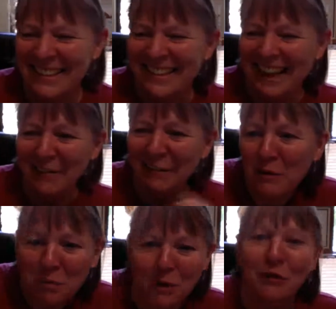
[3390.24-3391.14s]
I
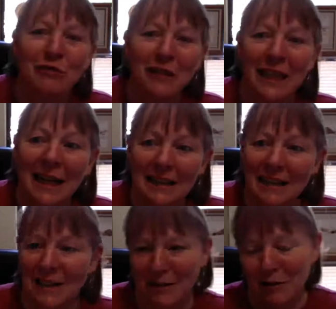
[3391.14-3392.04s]
found Porphyry
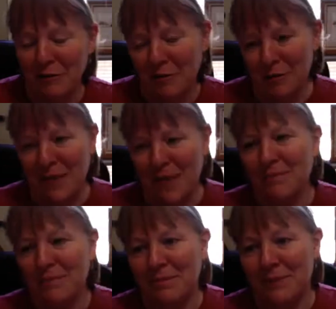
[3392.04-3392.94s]
accurate for me,
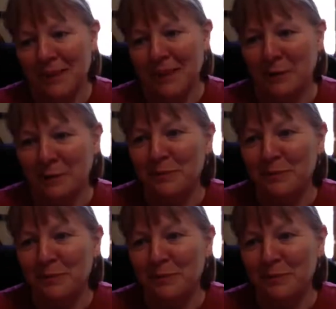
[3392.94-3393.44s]
so